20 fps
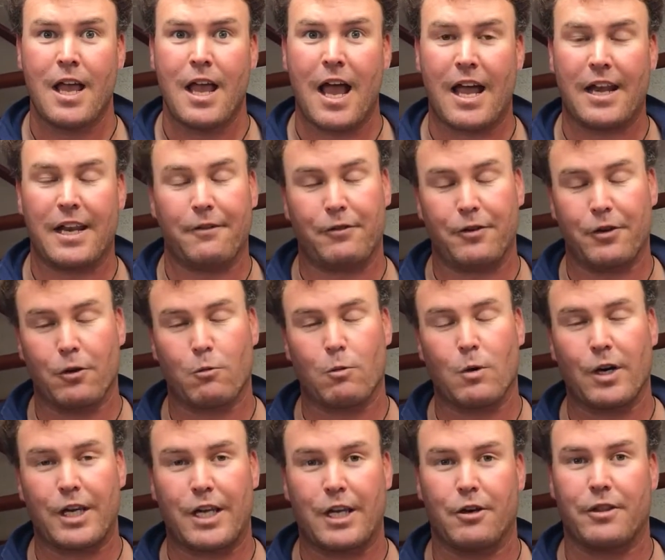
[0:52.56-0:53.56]
And if you're
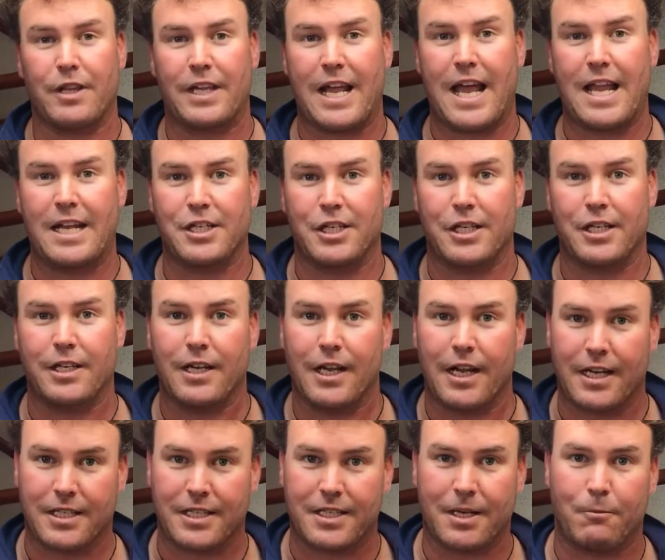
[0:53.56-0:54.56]
working on the engine
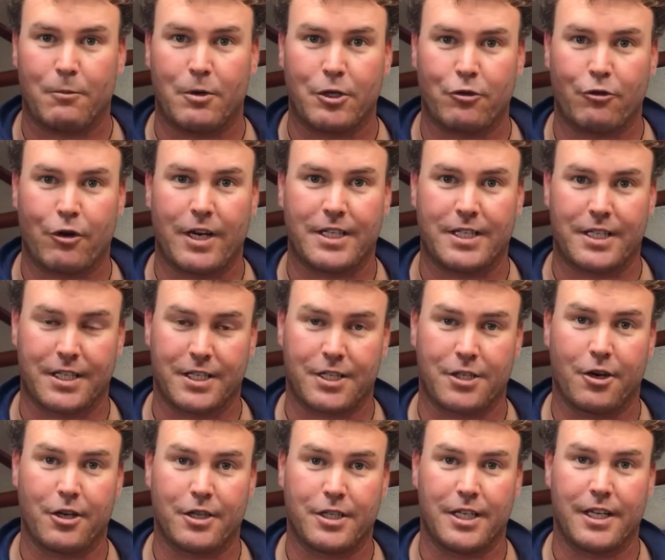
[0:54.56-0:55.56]
and someone tries to
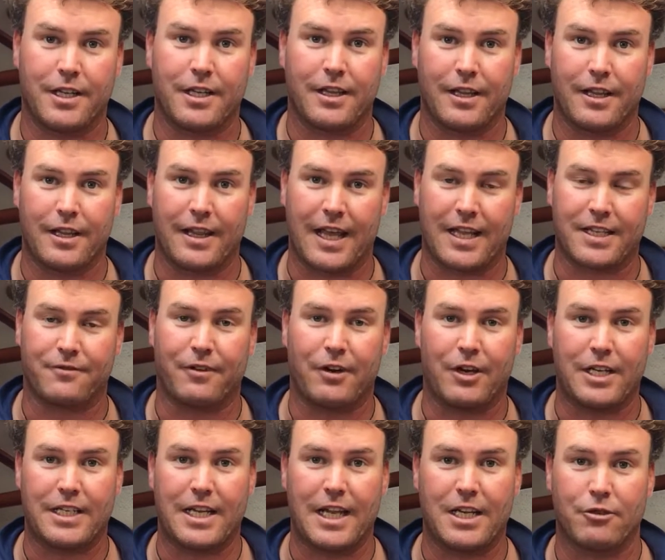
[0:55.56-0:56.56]
start it, that's
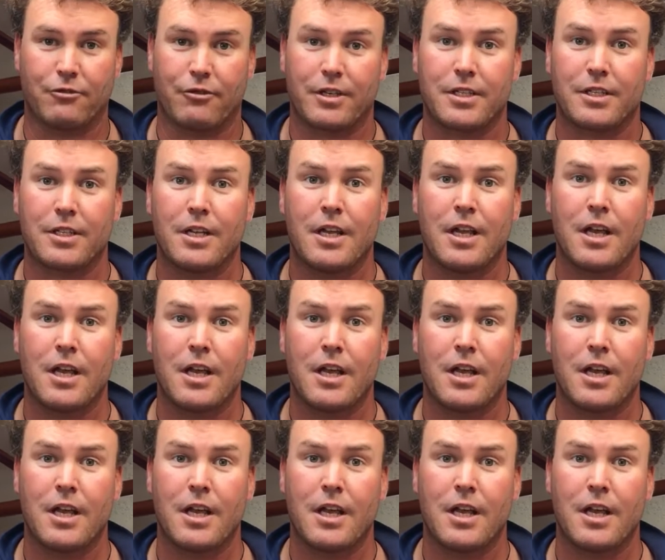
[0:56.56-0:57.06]
very dangerous.